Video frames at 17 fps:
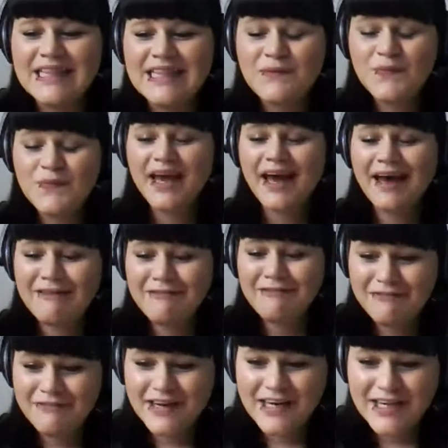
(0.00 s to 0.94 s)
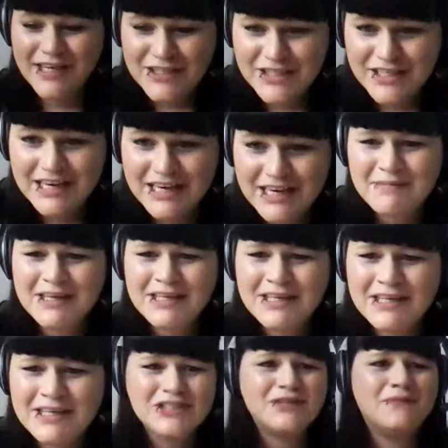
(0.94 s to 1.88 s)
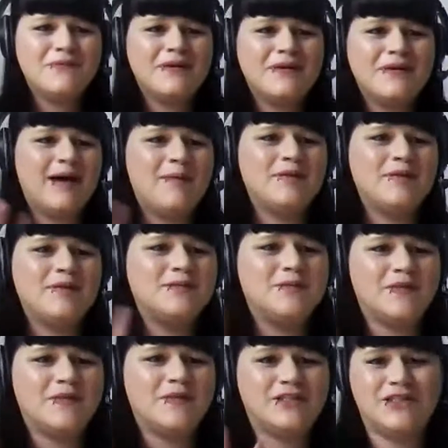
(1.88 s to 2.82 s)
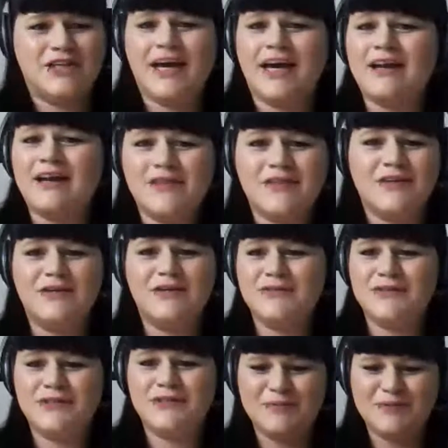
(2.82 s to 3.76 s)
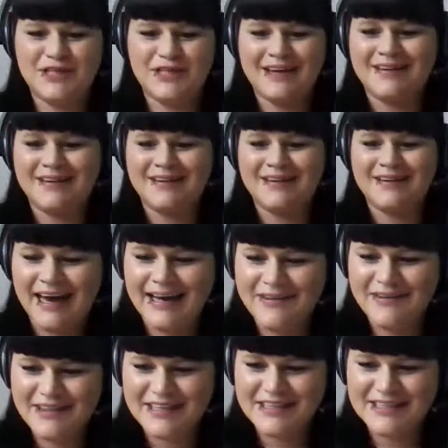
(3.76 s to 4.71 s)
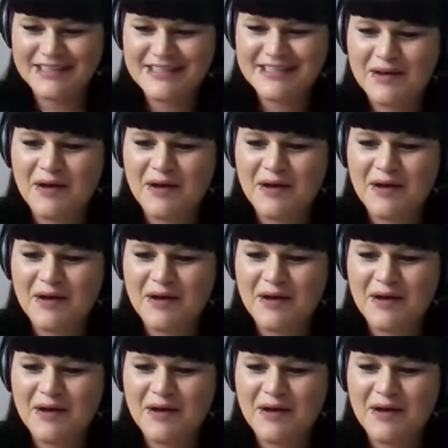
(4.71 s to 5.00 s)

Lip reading: the YouTube channel at this time, since it's 4:01 here.